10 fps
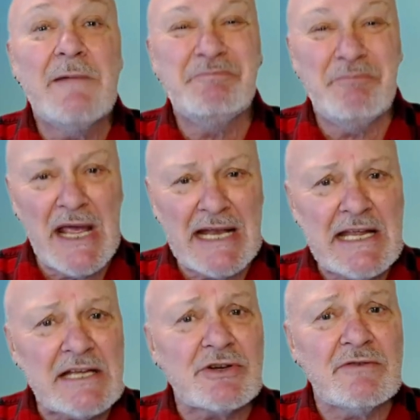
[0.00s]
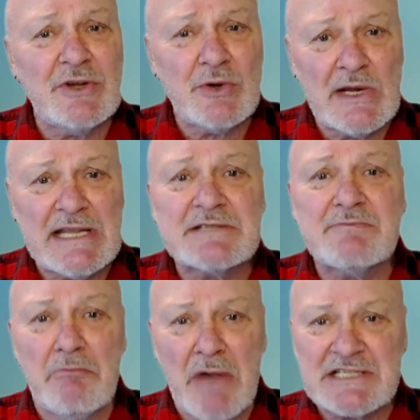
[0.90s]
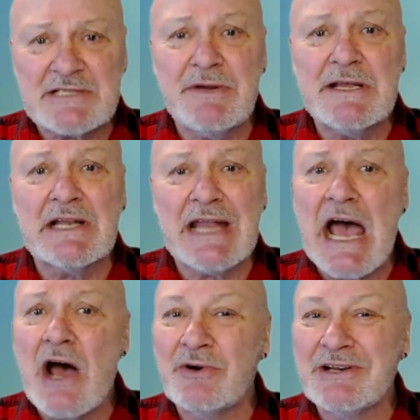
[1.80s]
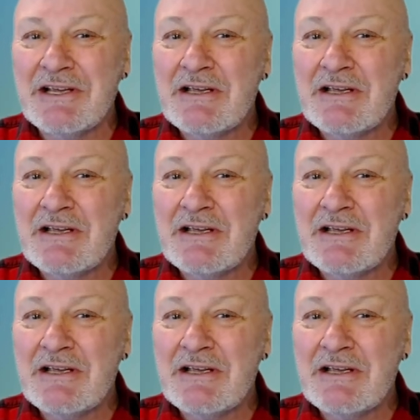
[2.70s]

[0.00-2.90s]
many interviewees must be allowed